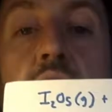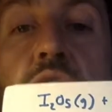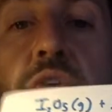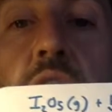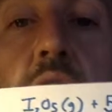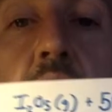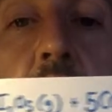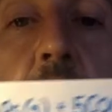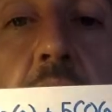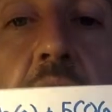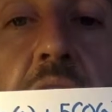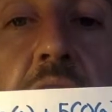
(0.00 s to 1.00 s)
from
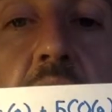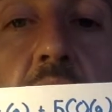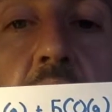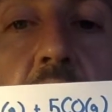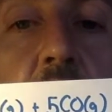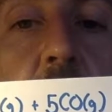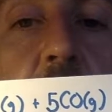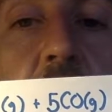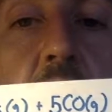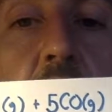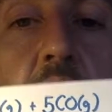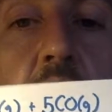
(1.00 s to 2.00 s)
80 grams
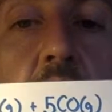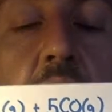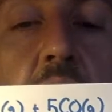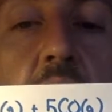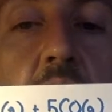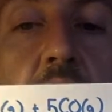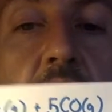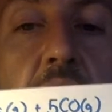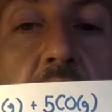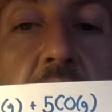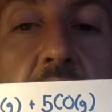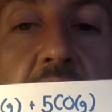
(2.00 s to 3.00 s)
of
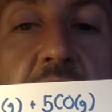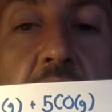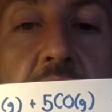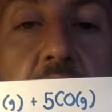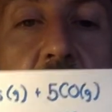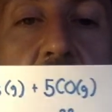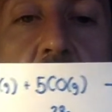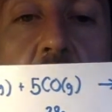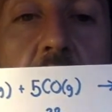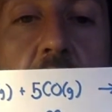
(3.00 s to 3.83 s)
iodine 5-oxide,